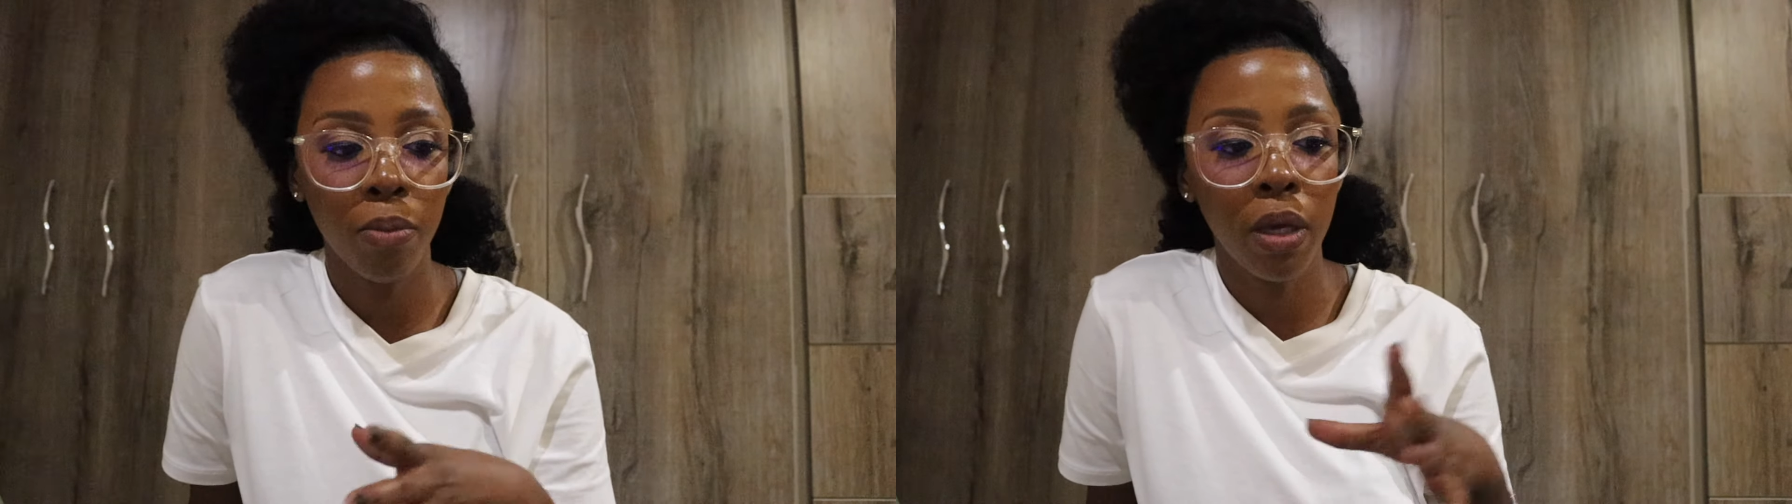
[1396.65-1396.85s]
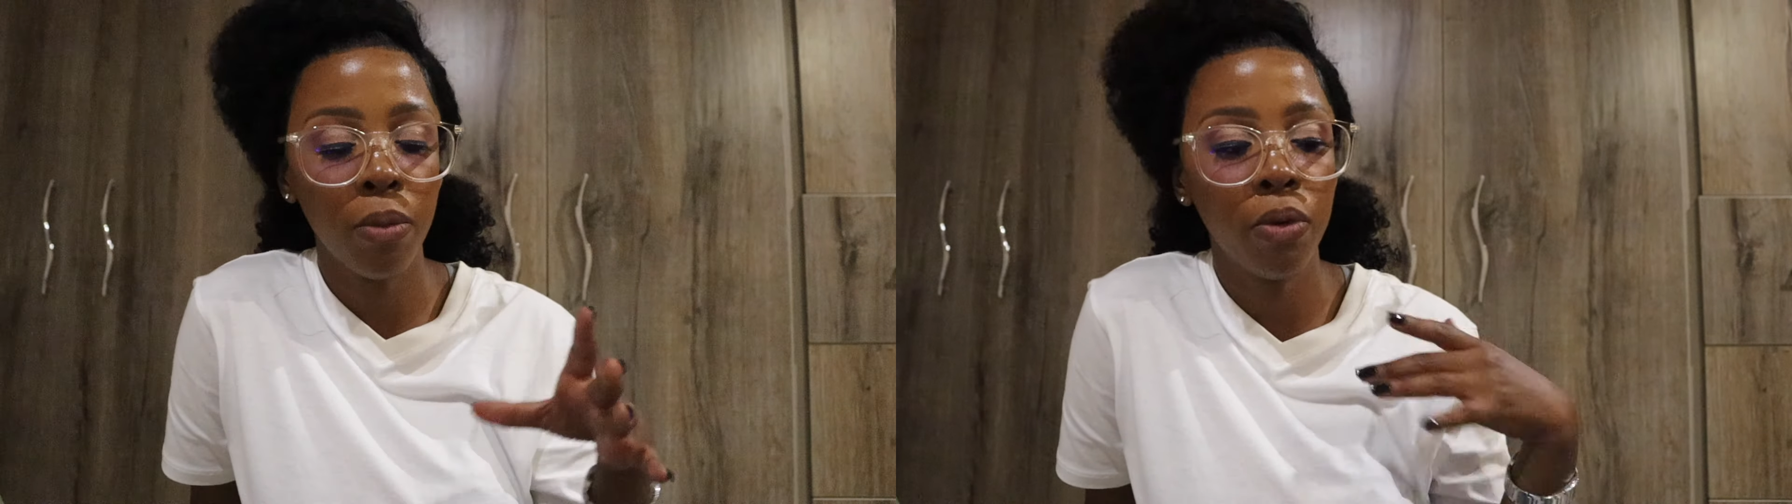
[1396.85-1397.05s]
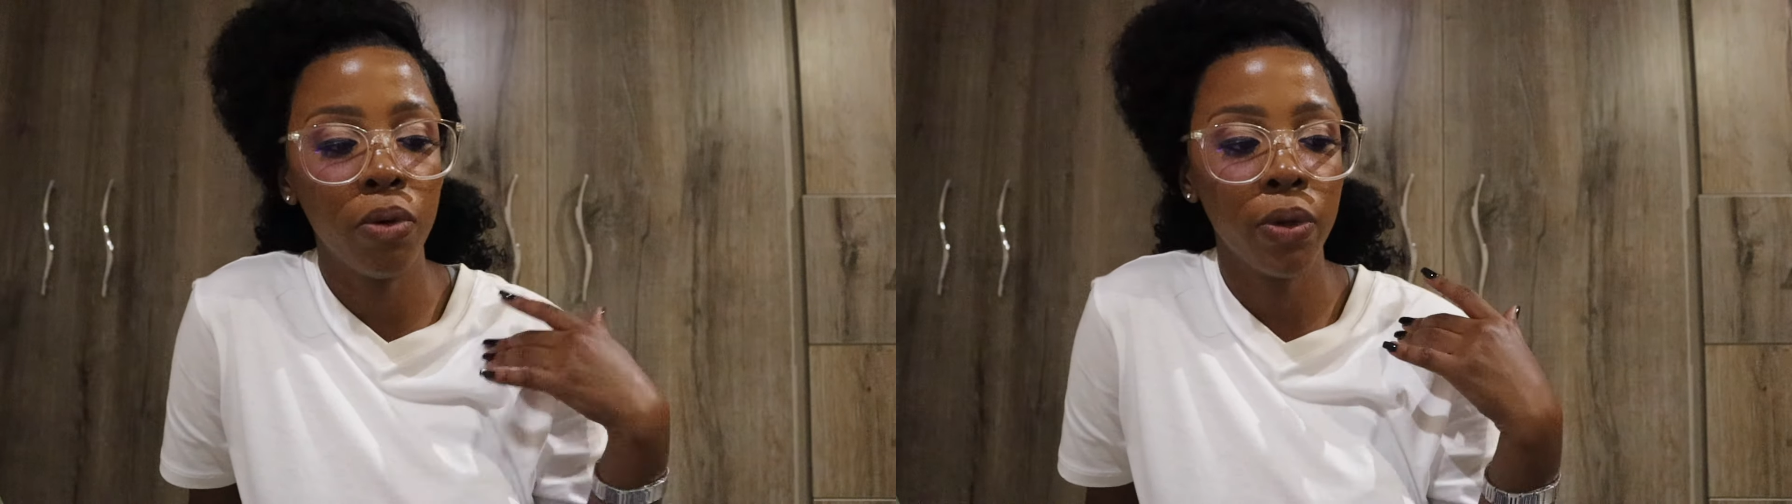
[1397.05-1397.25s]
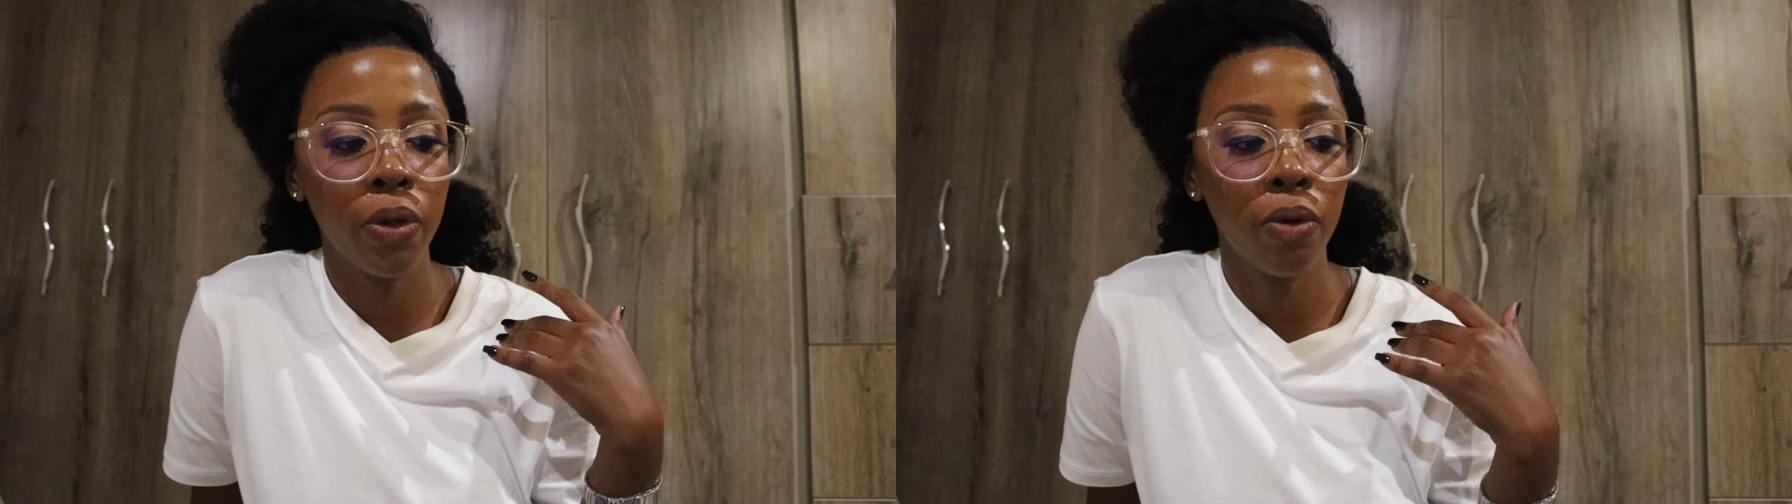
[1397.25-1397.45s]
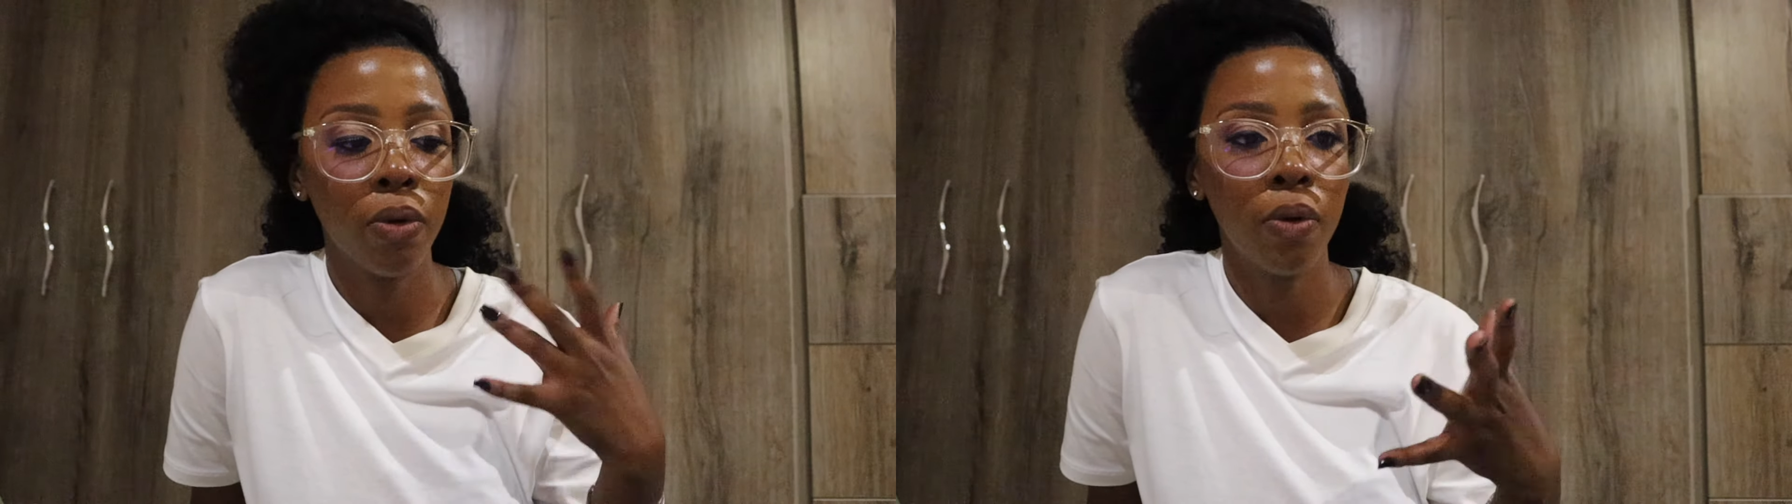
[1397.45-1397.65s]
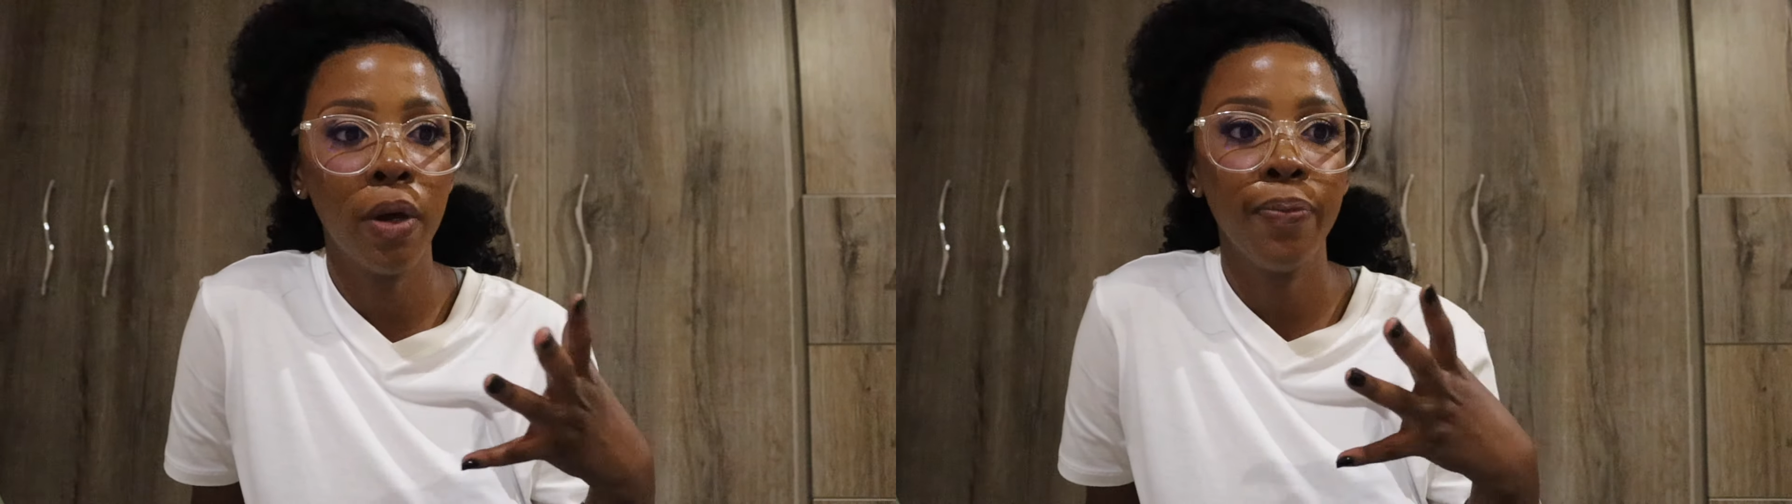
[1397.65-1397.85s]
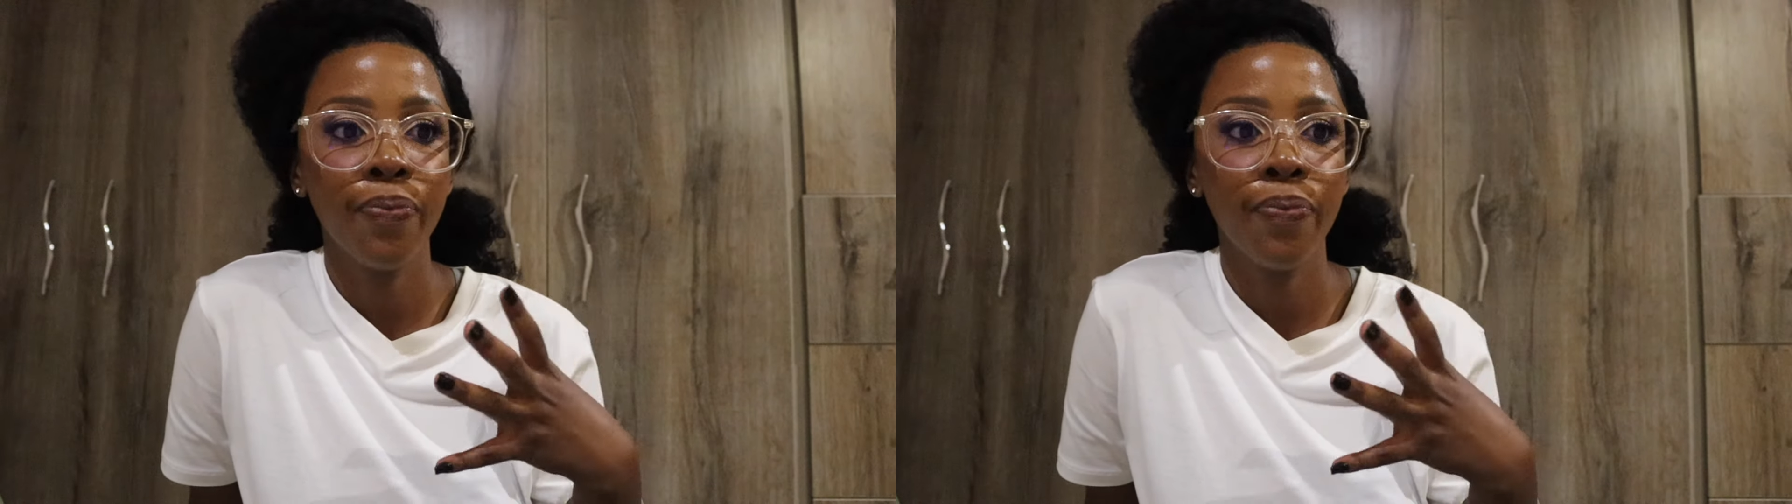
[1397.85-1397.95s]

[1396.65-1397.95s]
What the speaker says: people, you know.